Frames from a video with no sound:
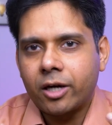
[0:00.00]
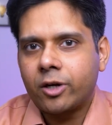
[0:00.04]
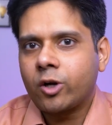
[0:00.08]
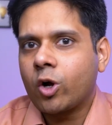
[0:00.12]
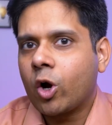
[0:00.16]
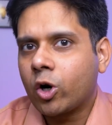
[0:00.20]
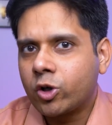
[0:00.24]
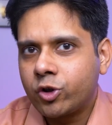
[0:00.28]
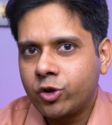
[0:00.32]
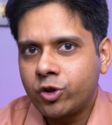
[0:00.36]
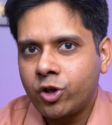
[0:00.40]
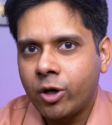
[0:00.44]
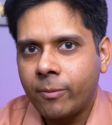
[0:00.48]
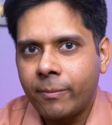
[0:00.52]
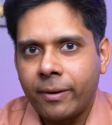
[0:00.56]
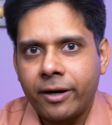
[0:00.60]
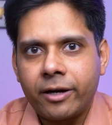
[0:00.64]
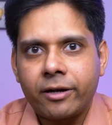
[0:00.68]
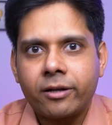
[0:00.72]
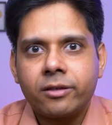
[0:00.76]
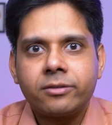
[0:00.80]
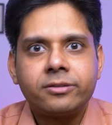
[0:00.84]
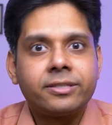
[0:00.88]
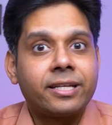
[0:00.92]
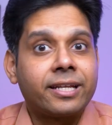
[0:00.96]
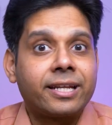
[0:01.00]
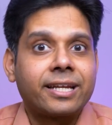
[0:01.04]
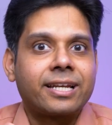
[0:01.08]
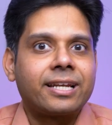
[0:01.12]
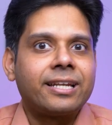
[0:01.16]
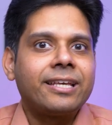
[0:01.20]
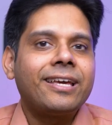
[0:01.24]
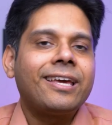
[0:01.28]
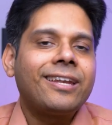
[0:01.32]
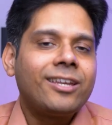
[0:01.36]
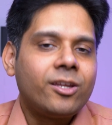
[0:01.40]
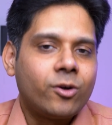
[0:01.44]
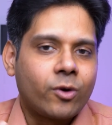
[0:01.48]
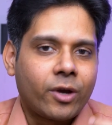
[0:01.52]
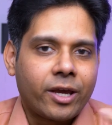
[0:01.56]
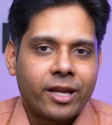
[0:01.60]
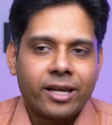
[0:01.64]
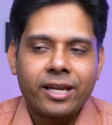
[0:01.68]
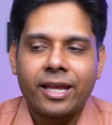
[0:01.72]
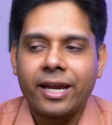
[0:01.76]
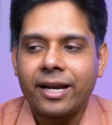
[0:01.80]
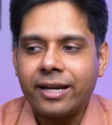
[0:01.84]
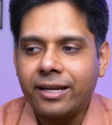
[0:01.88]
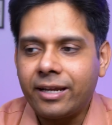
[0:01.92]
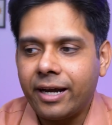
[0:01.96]
talk to your mentors directly and you
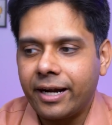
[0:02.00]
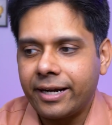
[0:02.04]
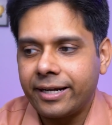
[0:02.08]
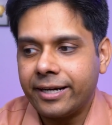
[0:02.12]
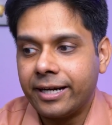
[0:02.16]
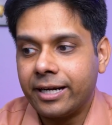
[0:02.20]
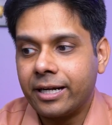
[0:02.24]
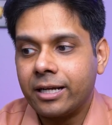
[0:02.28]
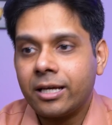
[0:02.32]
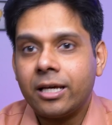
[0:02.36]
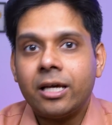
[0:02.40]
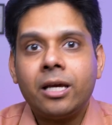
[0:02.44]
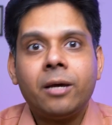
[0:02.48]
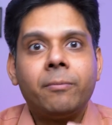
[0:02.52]
can get guided.